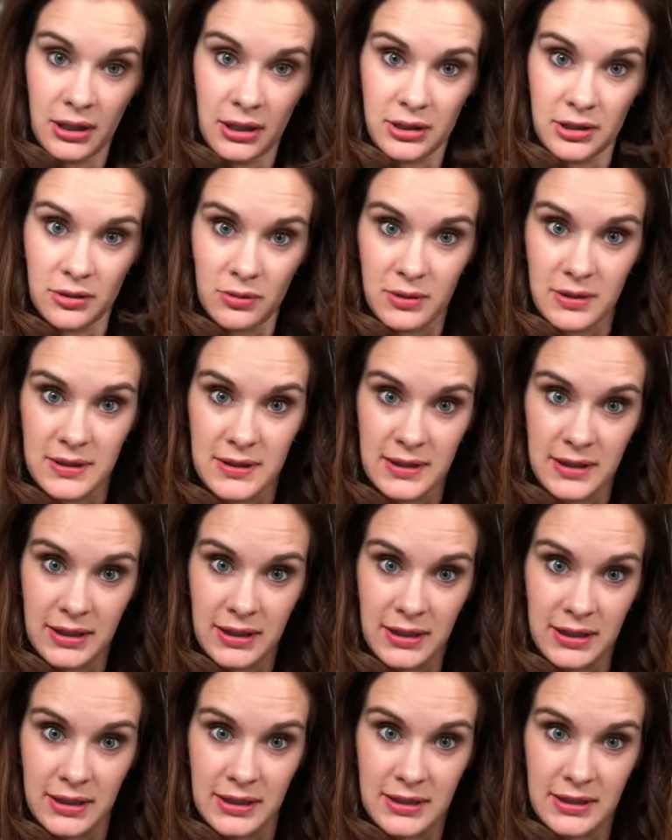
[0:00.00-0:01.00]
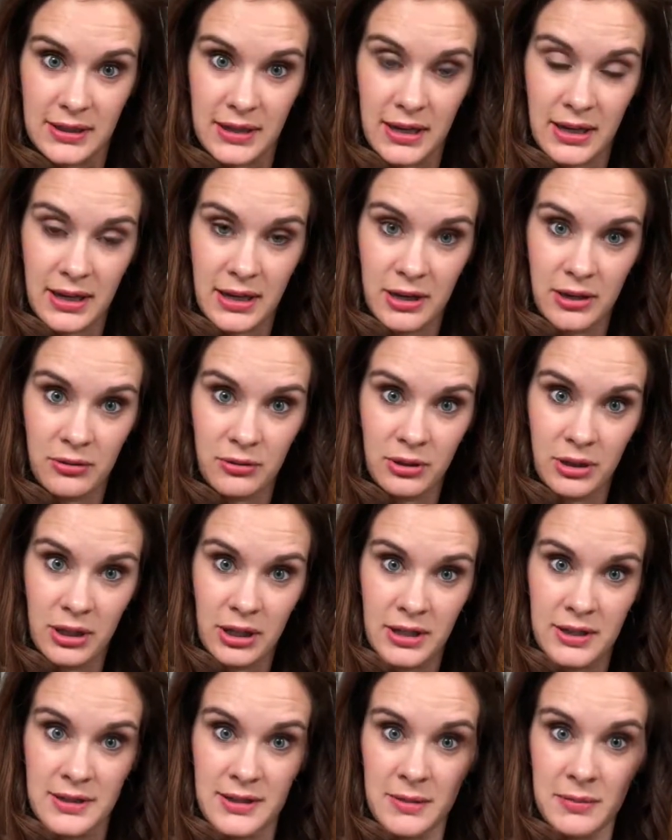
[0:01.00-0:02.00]
twist it down.
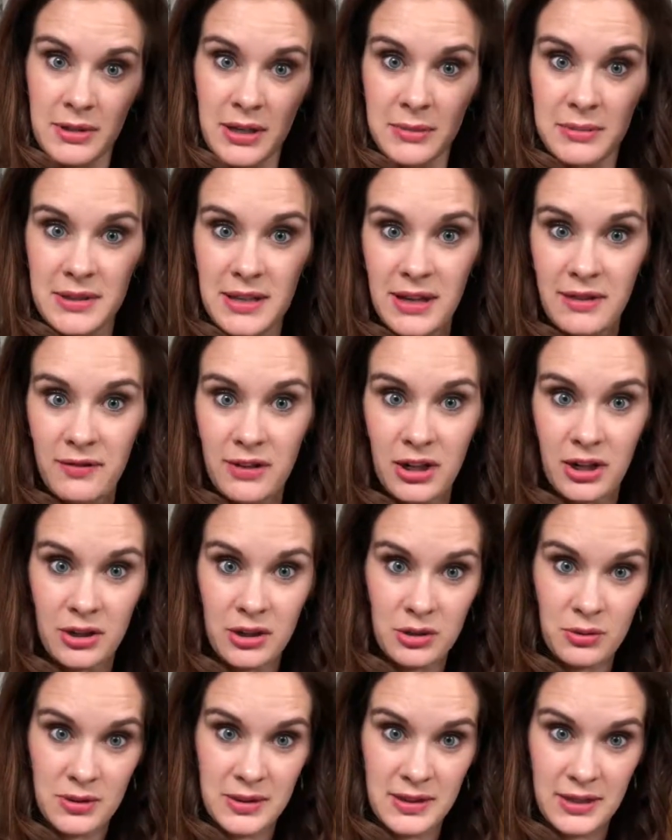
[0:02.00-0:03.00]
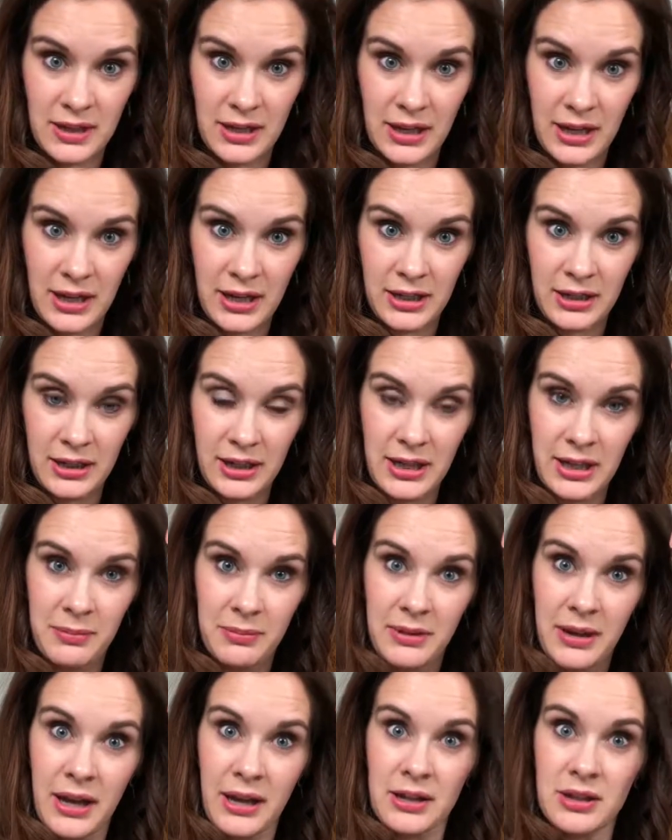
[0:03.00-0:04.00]
Sometimes I even untwist it again, keep
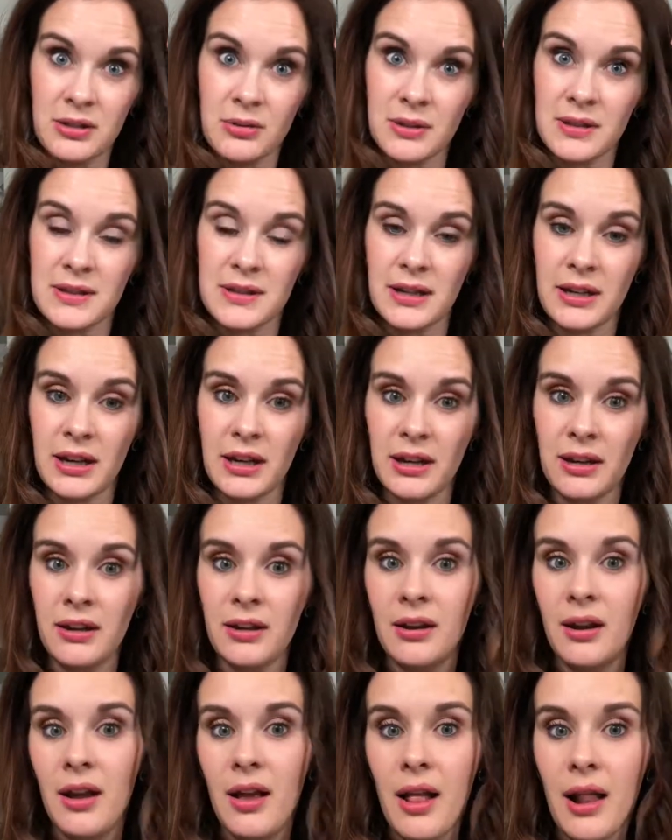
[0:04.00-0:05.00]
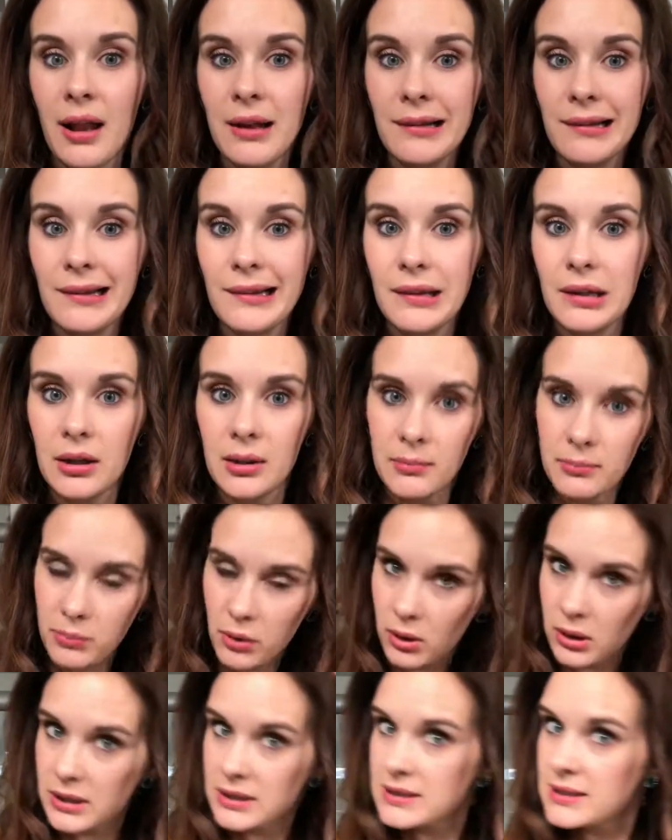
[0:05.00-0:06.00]
that twisted and
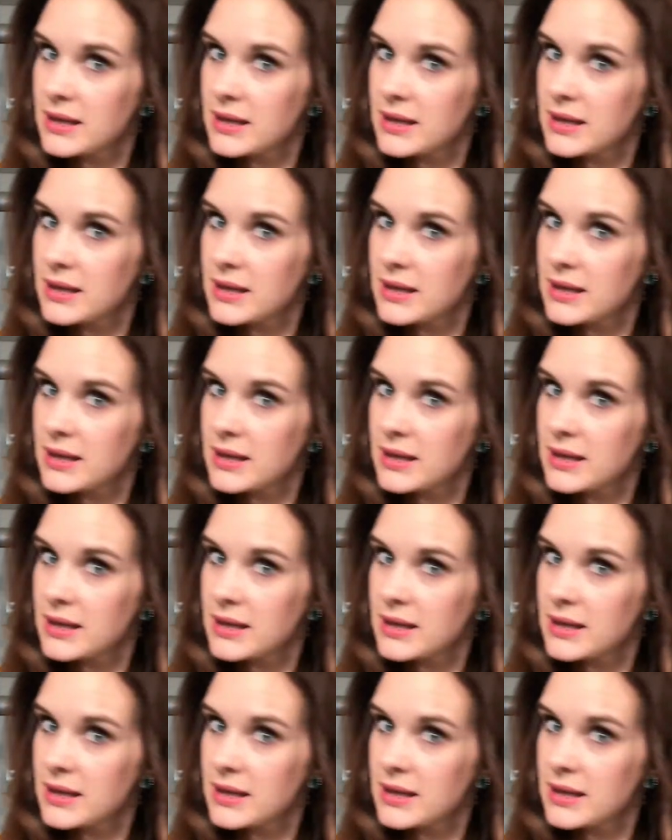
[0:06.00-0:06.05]
pull it